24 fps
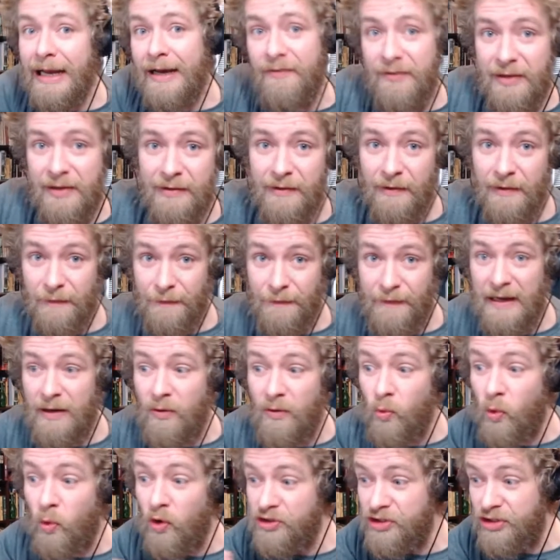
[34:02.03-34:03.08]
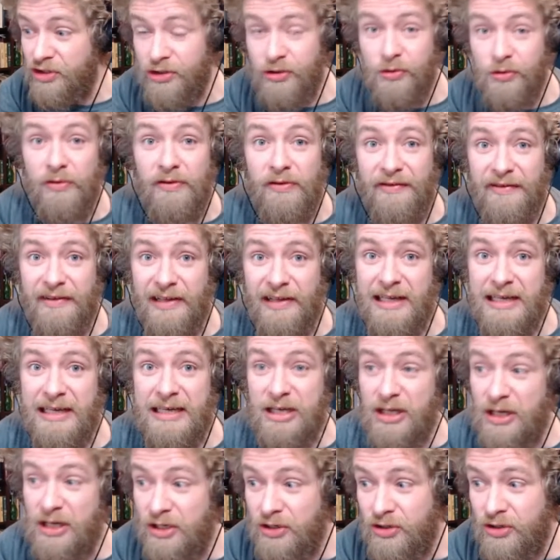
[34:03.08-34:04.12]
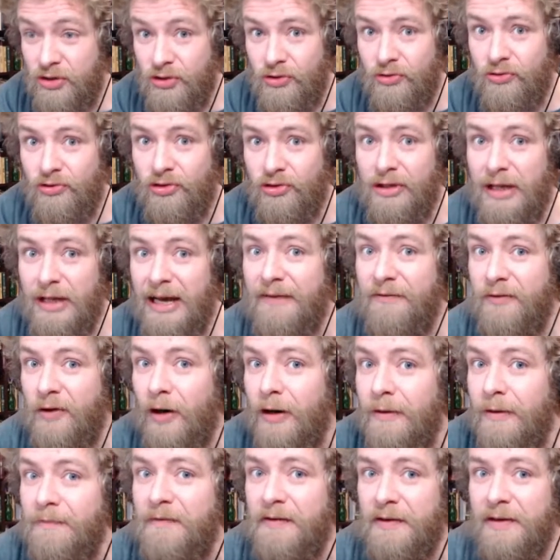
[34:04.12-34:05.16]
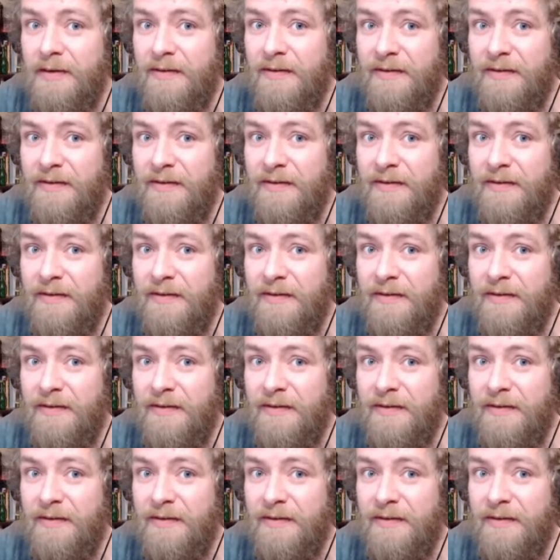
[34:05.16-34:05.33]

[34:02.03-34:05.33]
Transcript: to defend what you see. You should have confidence